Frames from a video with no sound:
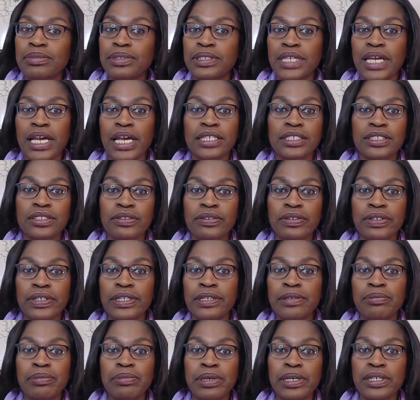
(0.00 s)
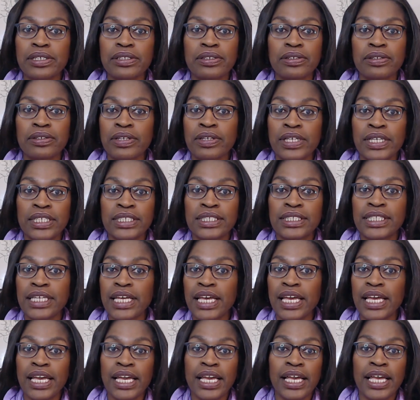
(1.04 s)
text or email
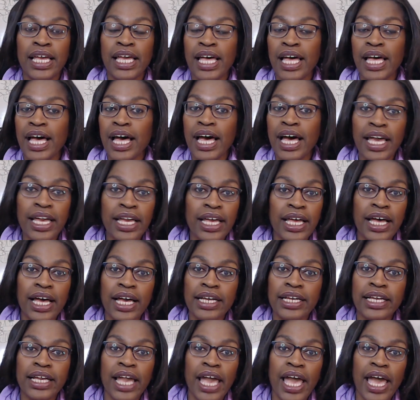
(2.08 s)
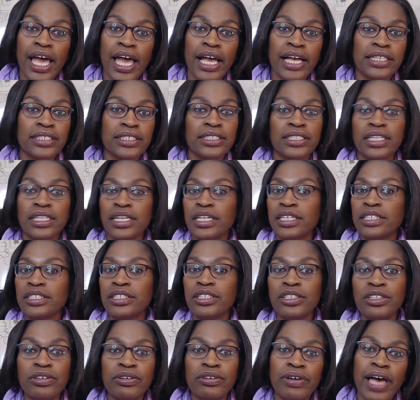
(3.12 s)
saying, I got cash, do
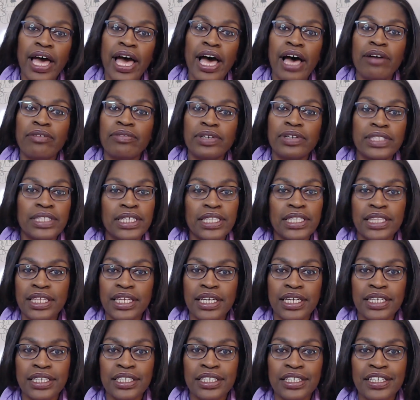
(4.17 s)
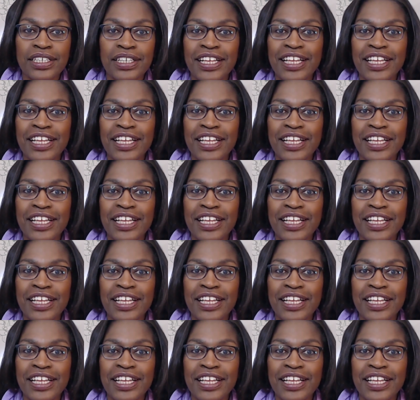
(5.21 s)
you have anything?